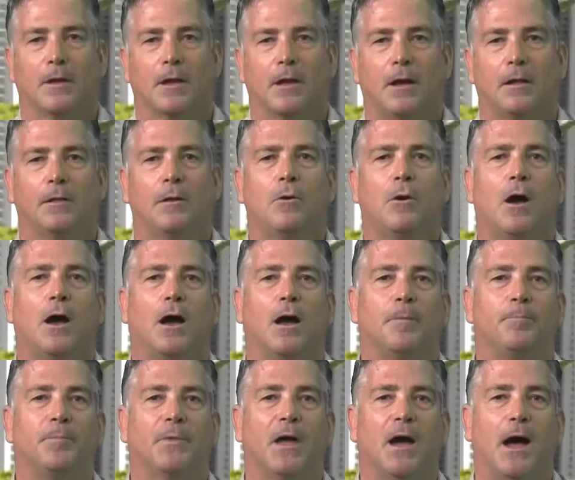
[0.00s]
Aloha.
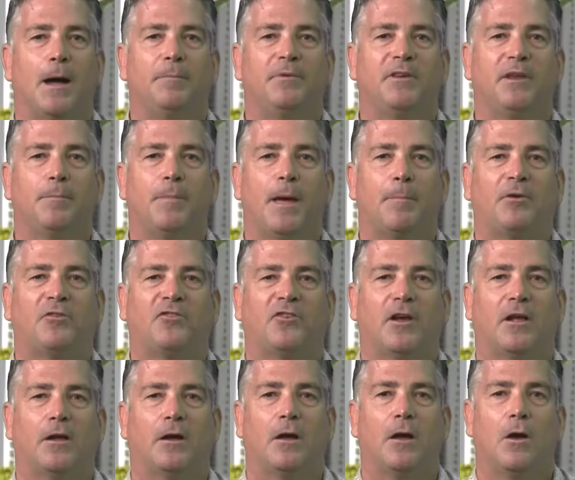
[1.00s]
I'm Tim
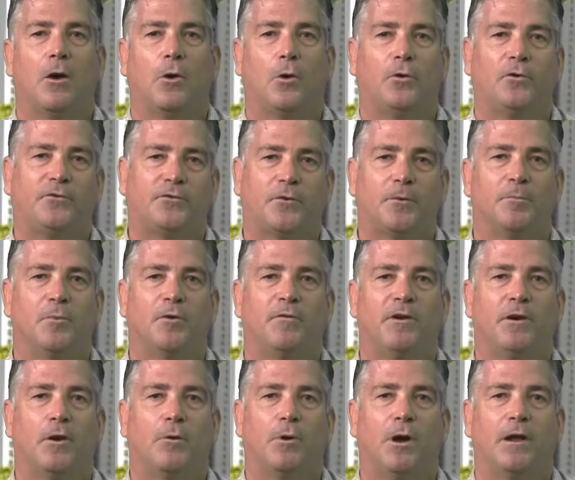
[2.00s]
Apicella, host for
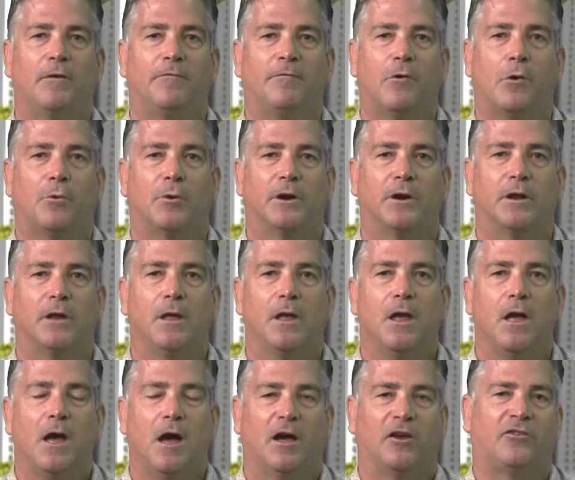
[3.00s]
Moving Hawaii Forward,
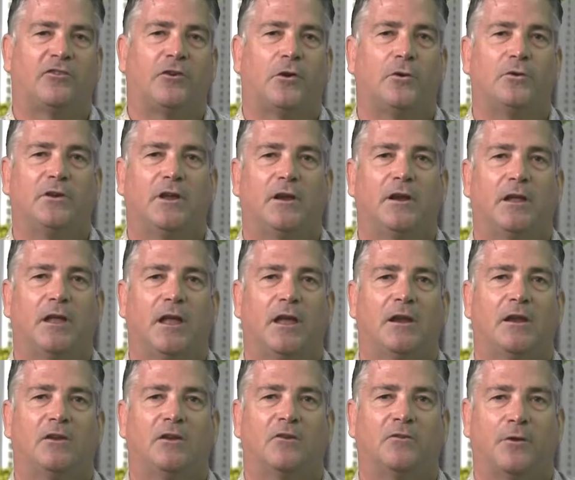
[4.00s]
a show
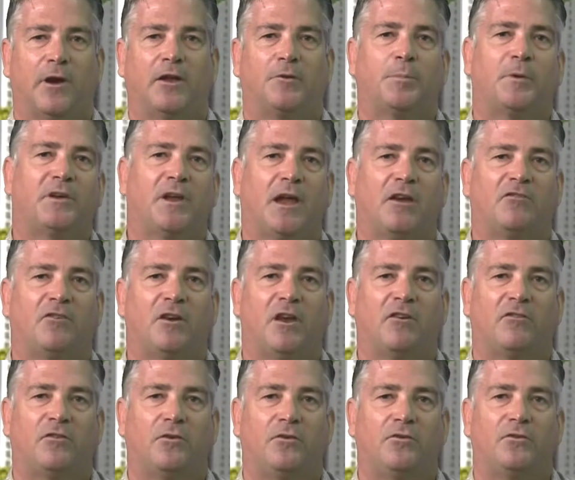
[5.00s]
dedicated to transportation
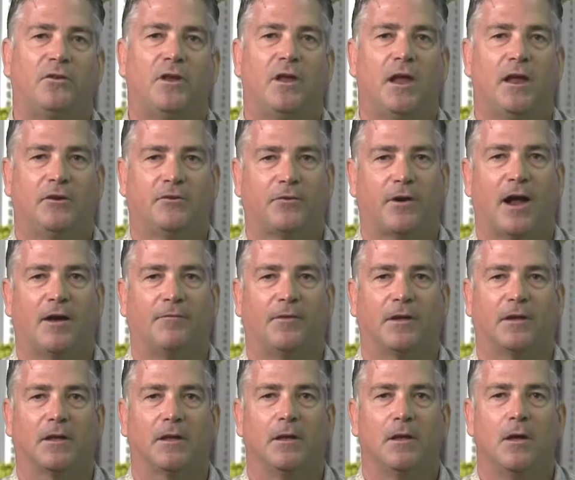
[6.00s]
issues and
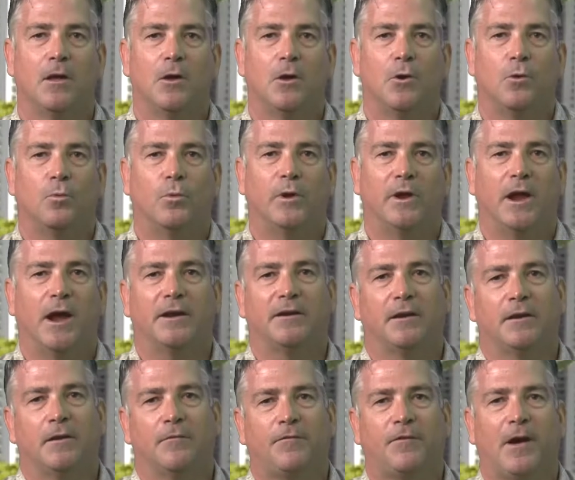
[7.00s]
traffic. We
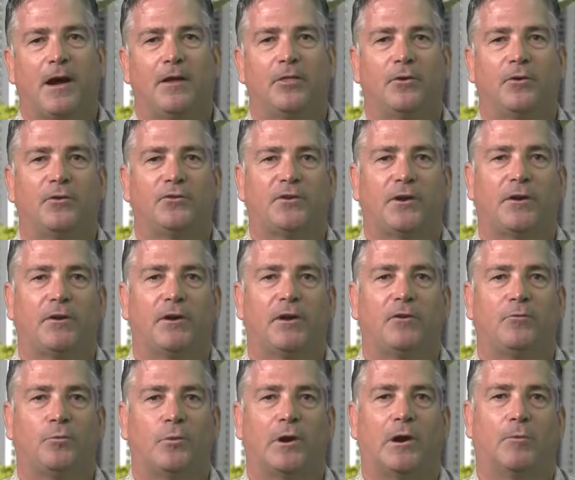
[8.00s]
identify those
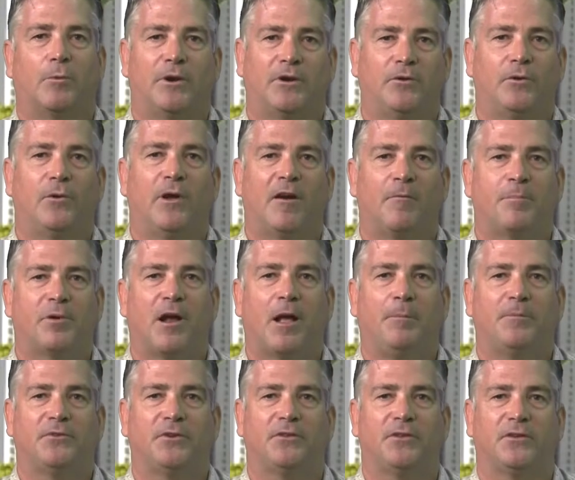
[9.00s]
areas where we do have
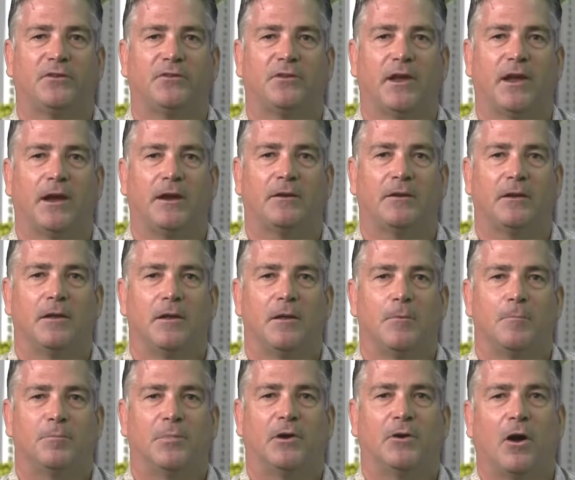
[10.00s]
problems in the state,
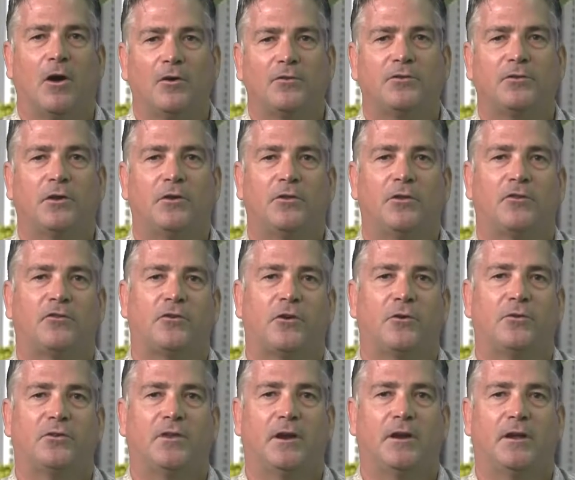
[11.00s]
but also the
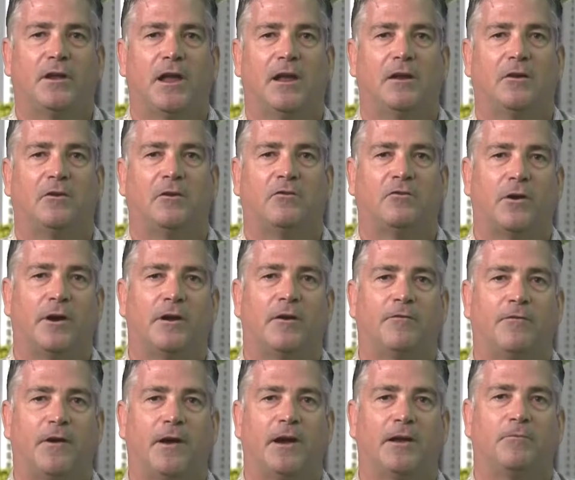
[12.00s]
show's dedicated to trying to
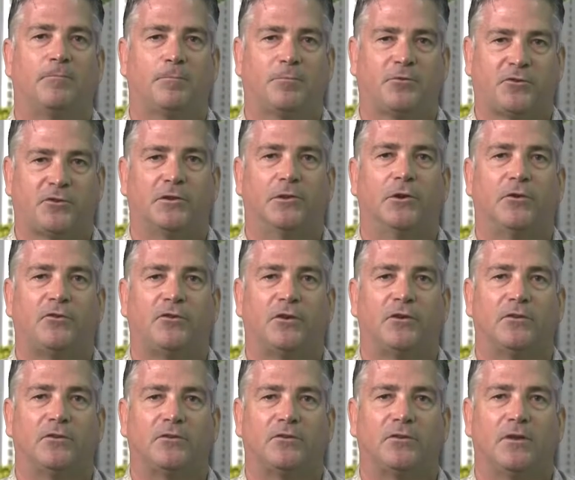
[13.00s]
find
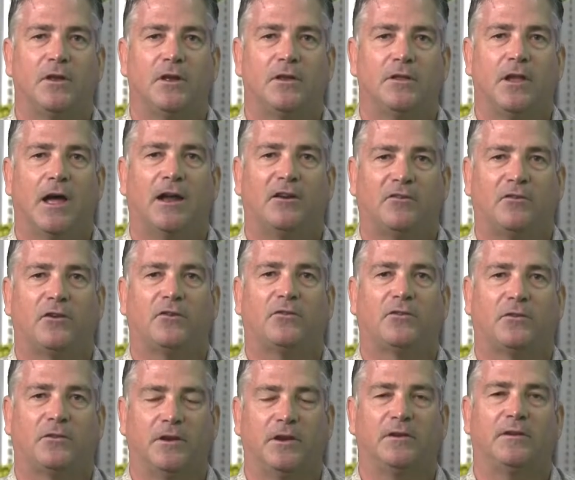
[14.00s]
solutions, not
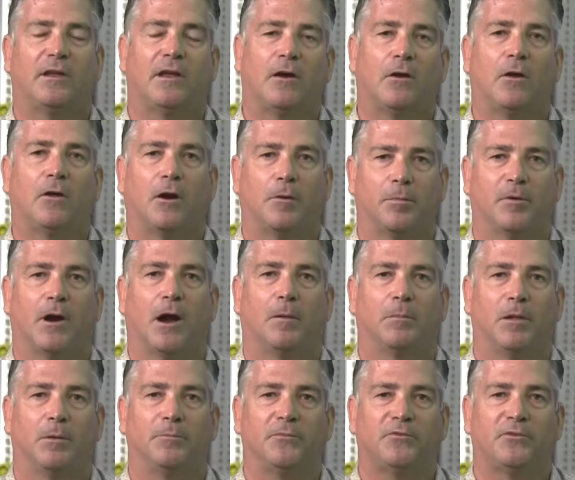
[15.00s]
just detail our
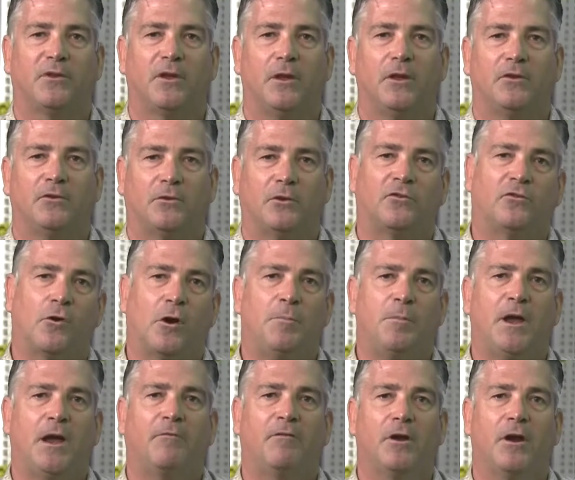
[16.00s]
problems. So join
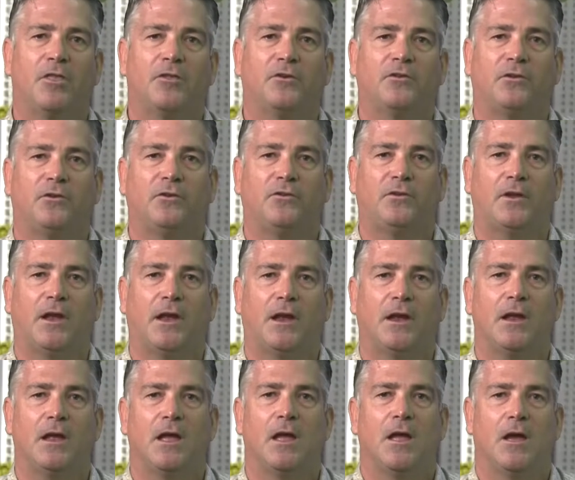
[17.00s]
me every other
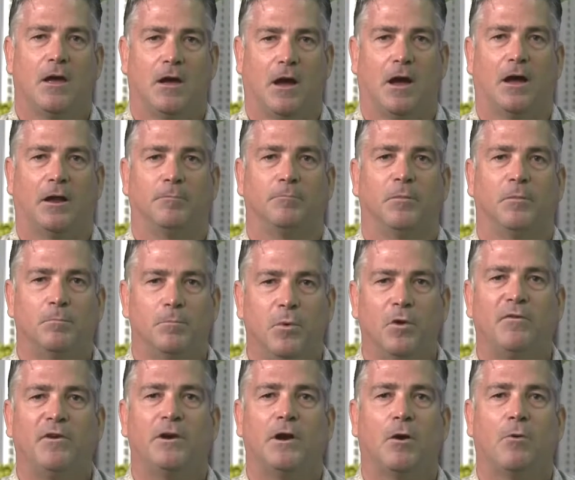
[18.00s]
Tuesday on
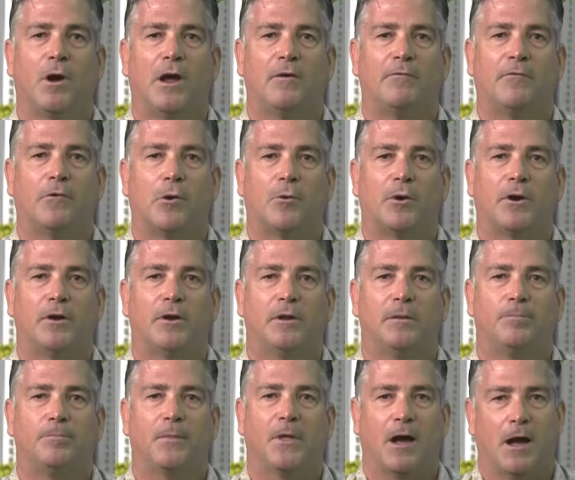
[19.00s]
Moving Hawaii Forward.
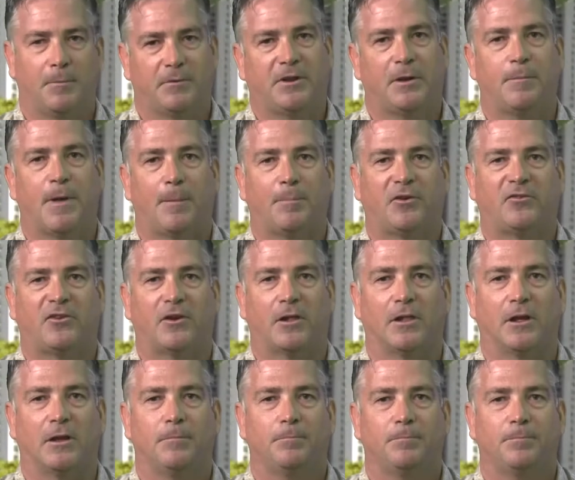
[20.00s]
I'm Tim
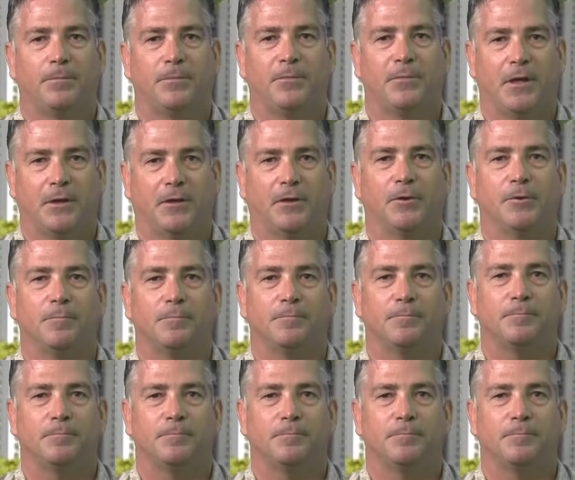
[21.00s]
Apicella. Thank you.